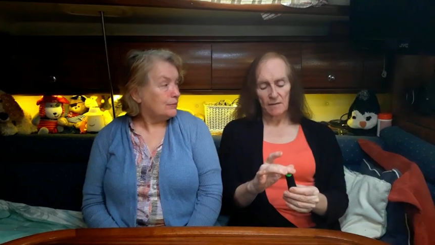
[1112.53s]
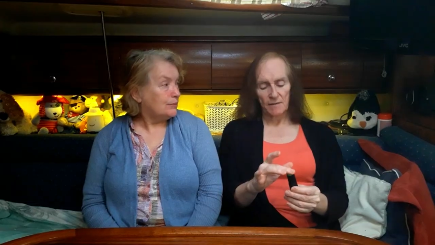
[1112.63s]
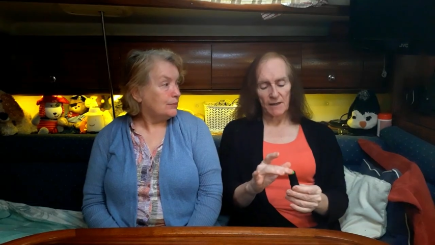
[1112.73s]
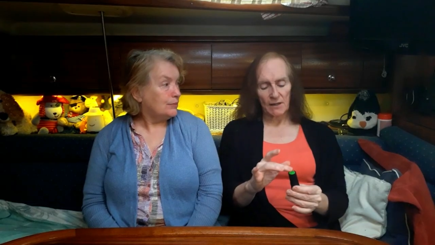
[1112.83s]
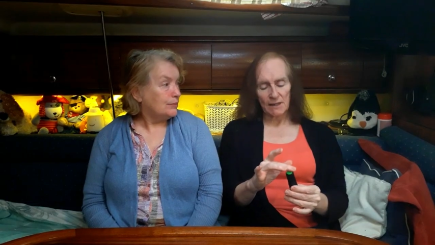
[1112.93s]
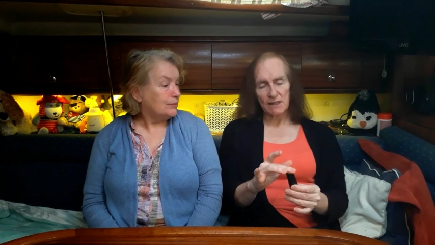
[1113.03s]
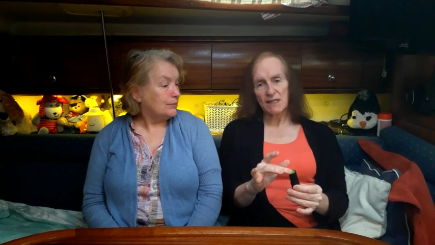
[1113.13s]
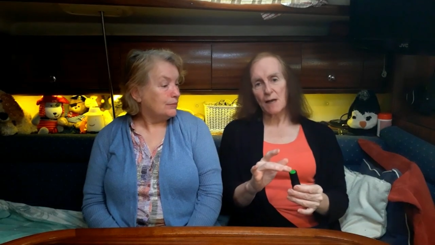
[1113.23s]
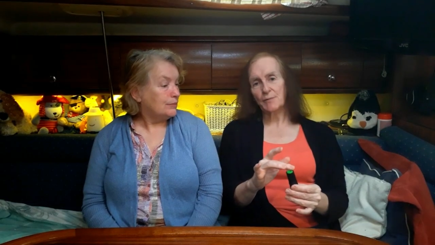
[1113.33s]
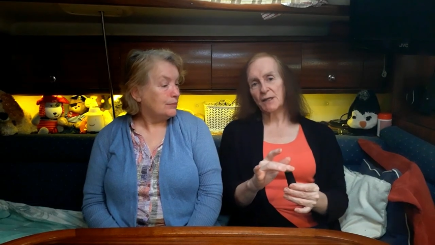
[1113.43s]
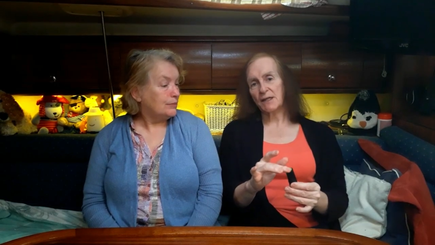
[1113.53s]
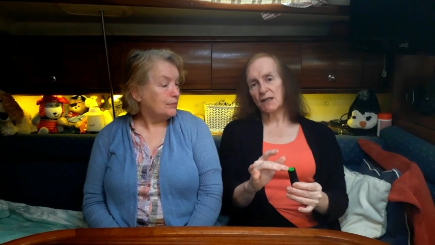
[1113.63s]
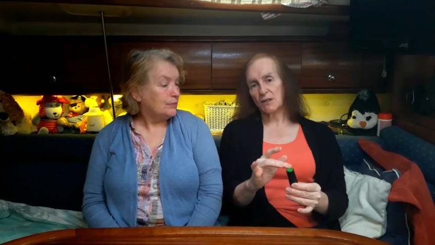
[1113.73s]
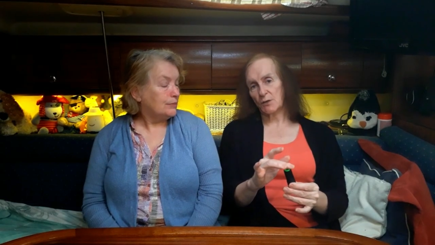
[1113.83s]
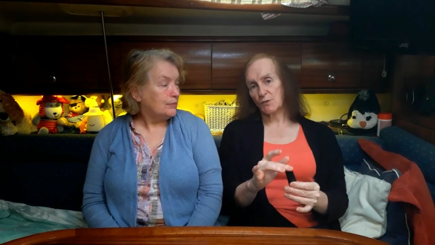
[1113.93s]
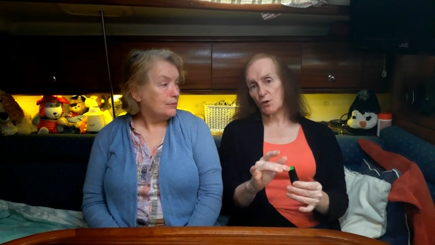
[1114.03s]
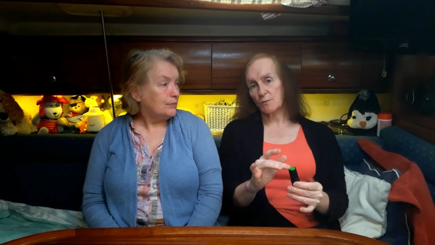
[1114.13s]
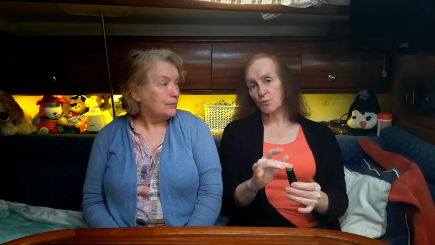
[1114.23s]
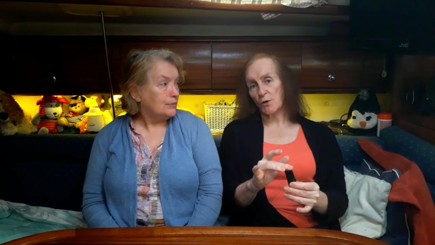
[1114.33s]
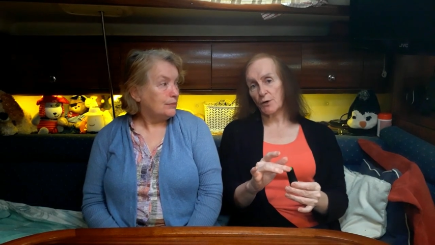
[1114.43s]
Speaker 1: they got a little tablet in here that
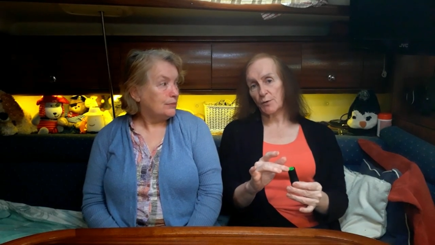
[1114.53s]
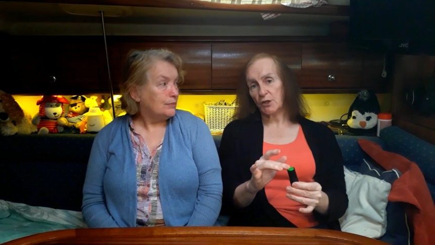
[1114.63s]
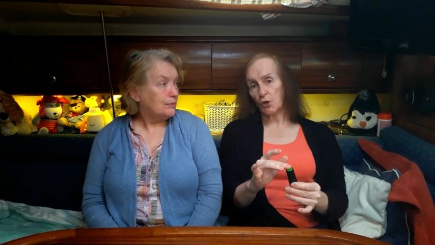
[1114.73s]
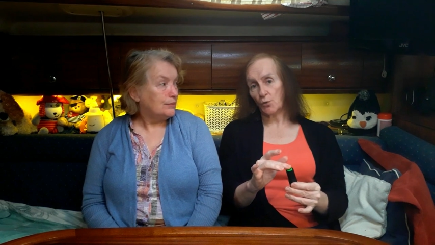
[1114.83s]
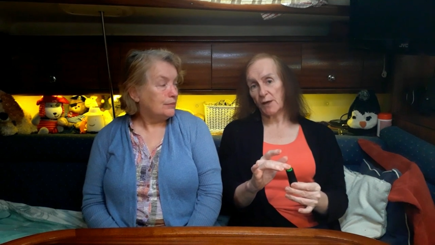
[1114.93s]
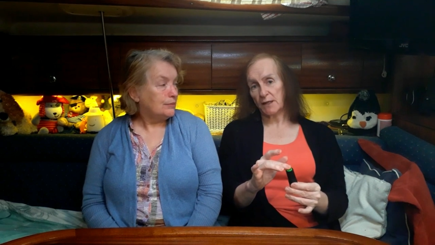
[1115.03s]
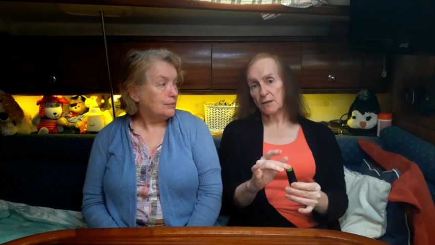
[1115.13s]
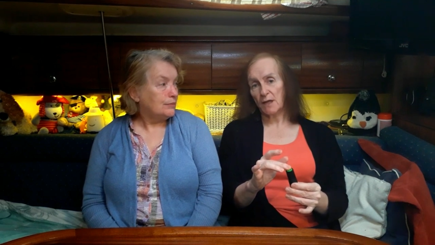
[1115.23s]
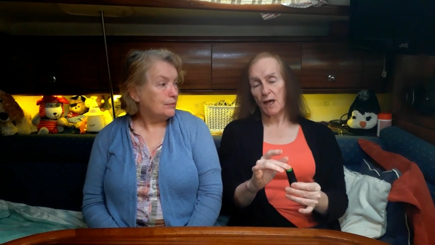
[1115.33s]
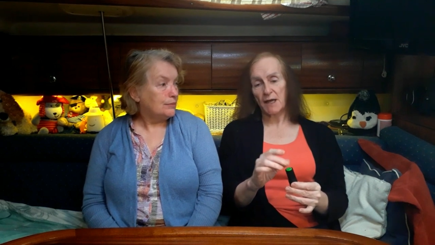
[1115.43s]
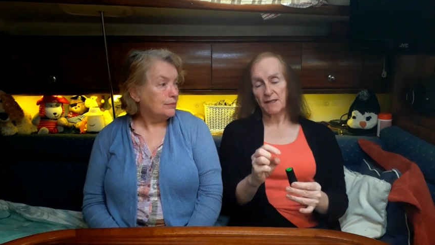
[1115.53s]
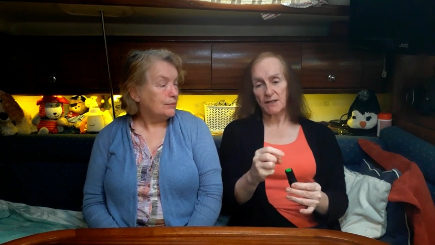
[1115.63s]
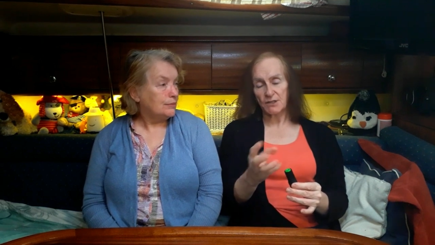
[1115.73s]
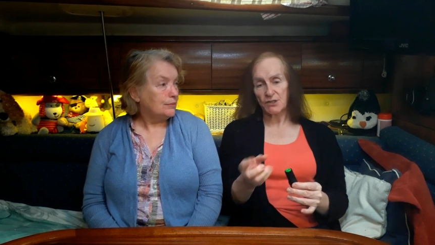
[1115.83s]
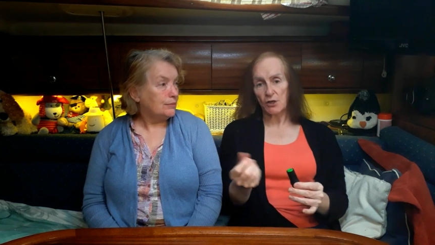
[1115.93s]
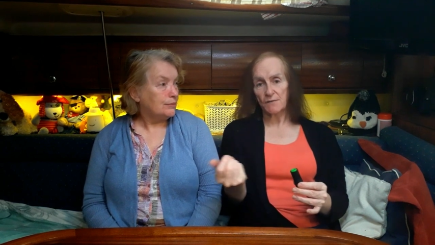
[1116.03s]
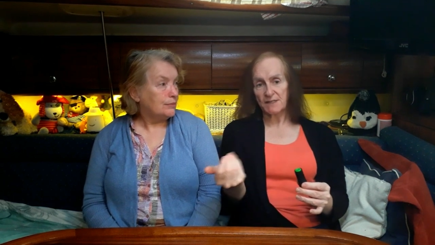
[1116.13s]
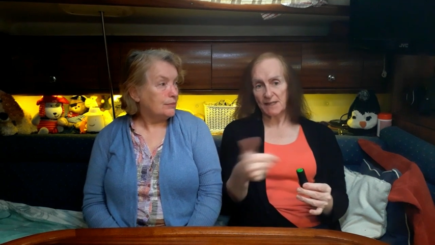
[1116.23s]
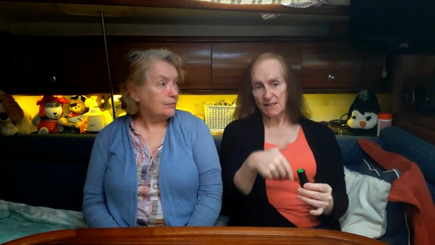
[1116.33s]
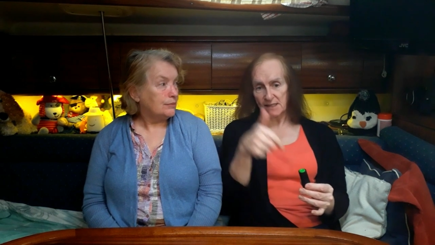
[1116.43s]
absorbs water when you go in and then it dissolves
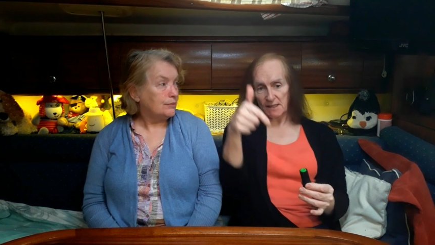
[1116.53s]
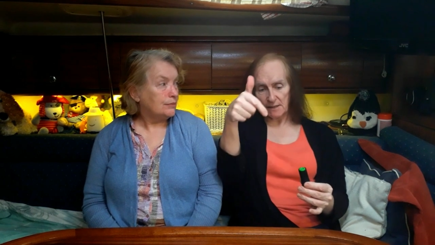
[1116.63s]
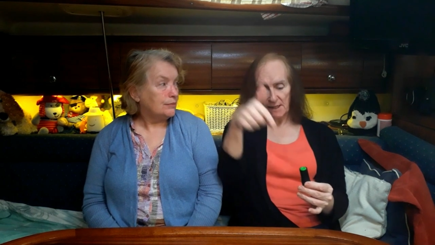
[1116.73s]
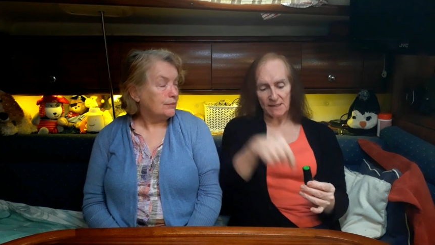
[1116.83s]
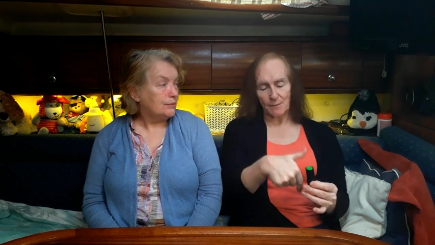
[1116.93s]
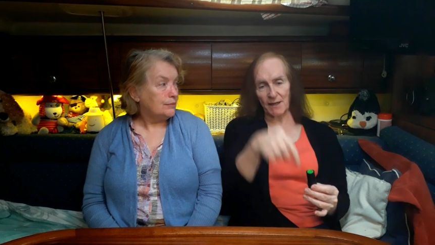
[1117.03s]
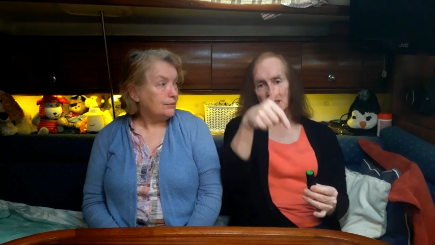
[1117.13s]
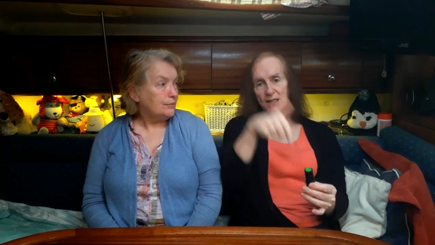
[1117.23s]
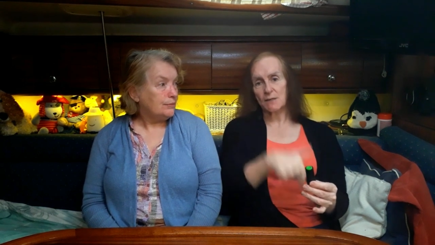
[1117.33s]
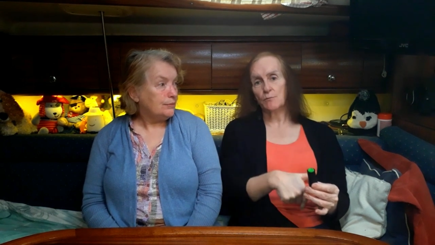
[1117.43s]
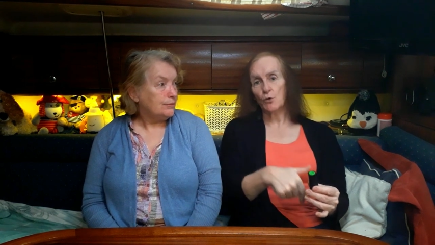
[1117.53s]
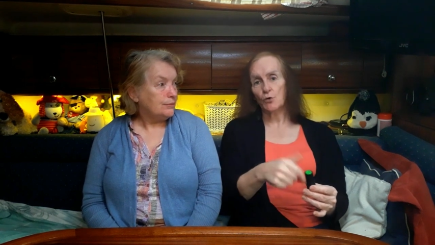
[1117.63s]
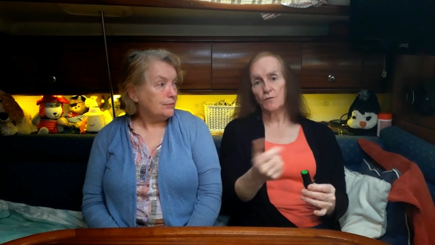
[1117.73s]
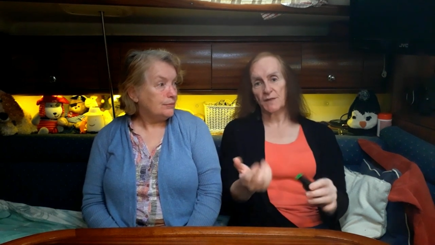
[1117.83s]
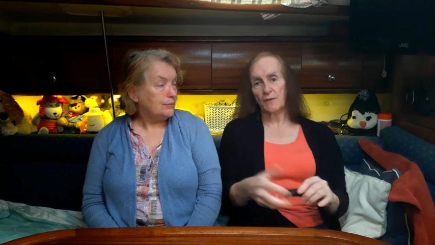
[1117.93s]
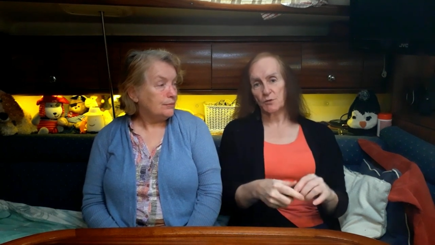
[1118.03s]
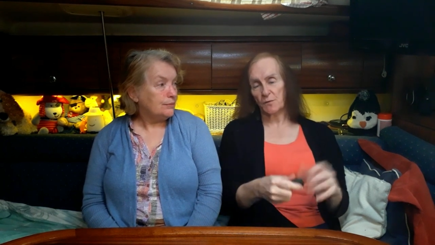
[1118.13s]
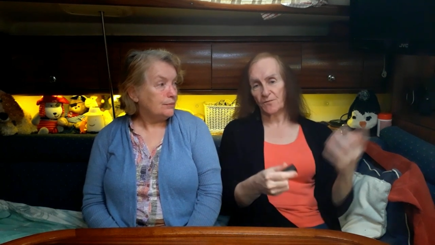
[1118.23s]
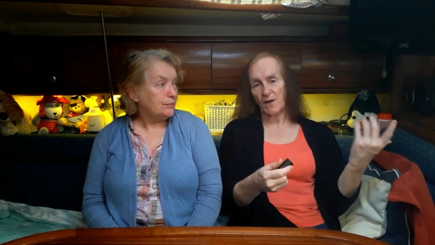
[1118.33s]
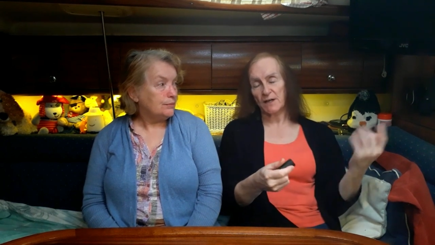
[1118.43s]
and lets the, lets the mechanism move and that
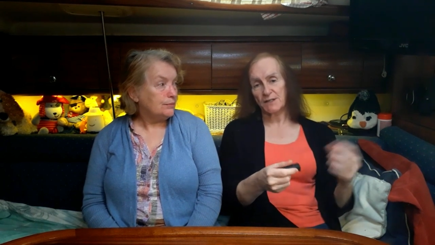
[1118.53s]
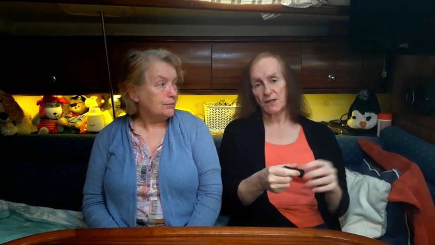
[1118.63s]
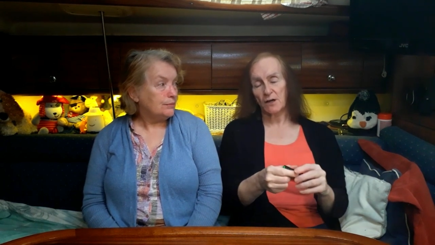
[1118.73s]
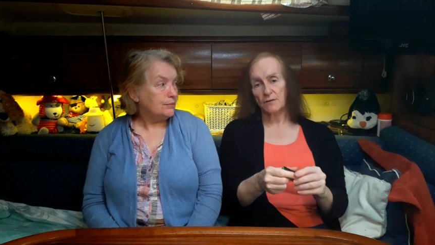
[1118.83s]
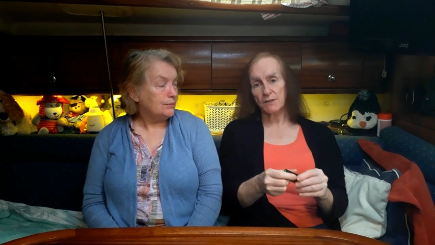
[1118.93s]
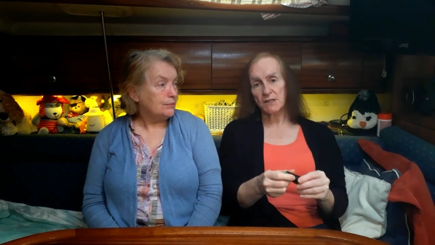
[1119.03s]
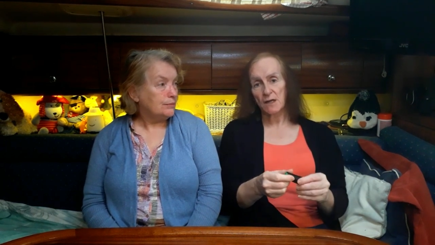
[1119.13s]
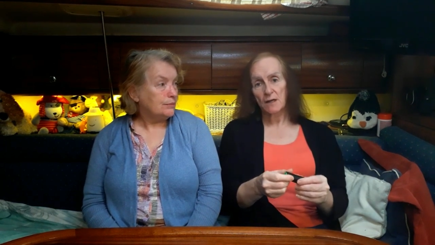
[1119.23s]
sort of fires the cartridge.